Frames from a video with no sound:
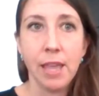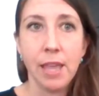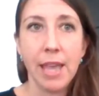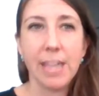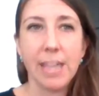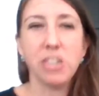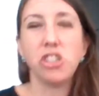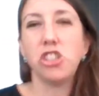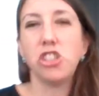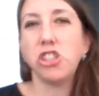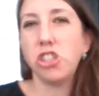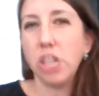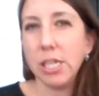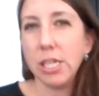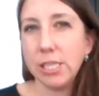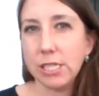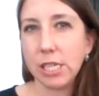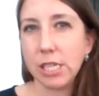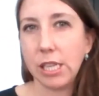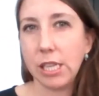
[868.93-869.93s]
And
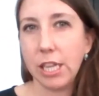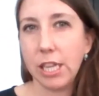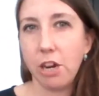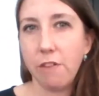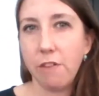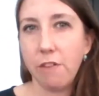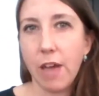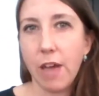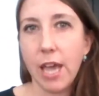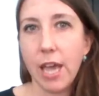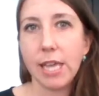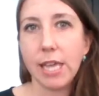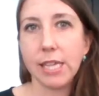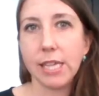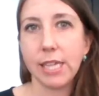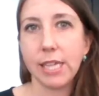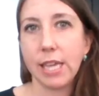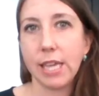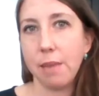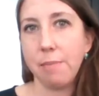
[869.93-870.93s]
just to clarify,
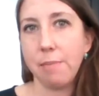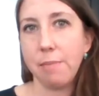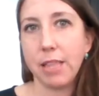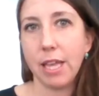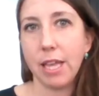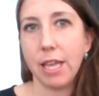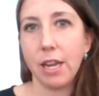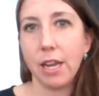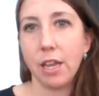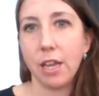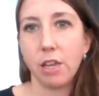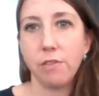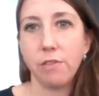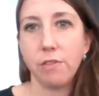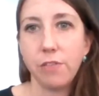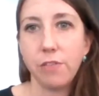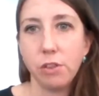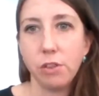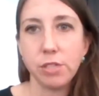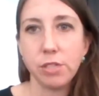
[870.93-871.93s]
because I kind of made that a
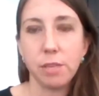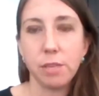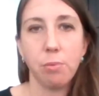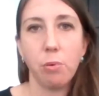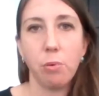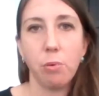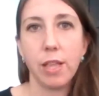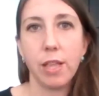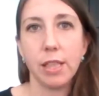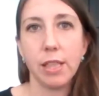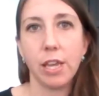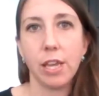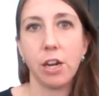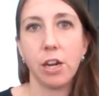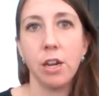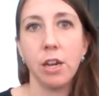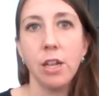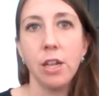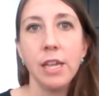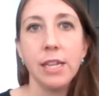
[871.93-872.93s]
confusing point
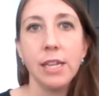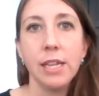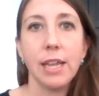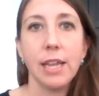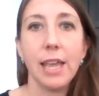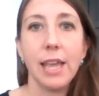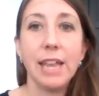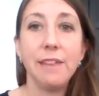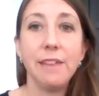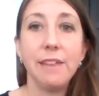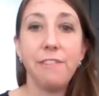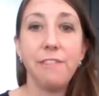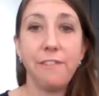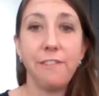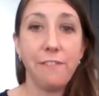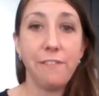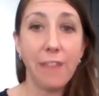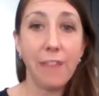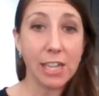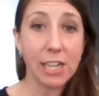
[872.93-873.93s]
there,
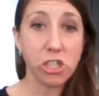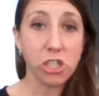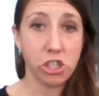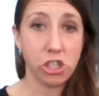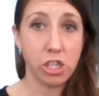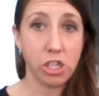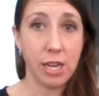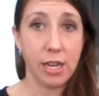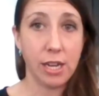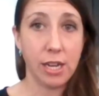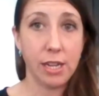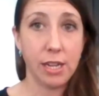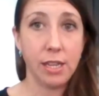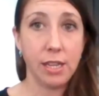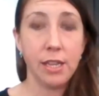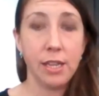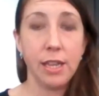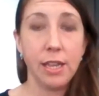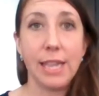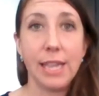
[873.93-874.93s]
infection
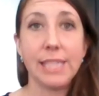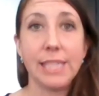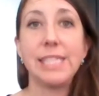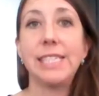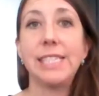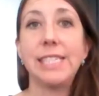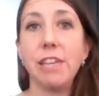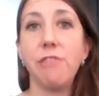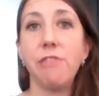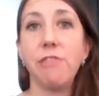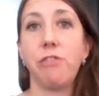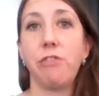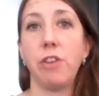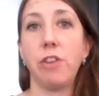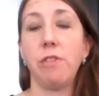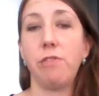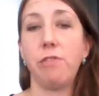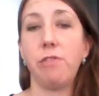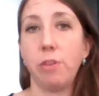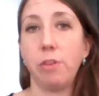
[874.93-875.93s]
is
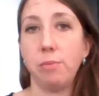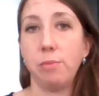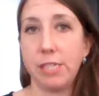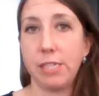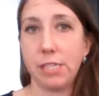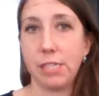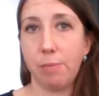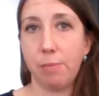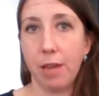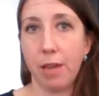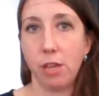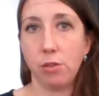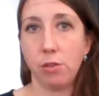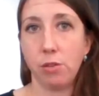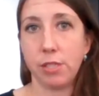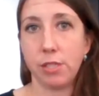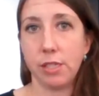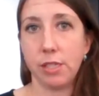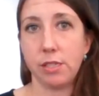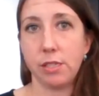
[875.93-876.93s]
different from
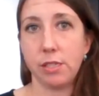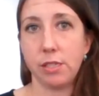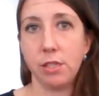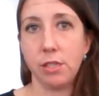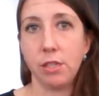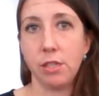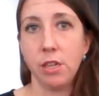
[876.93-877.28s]
dysbiosis.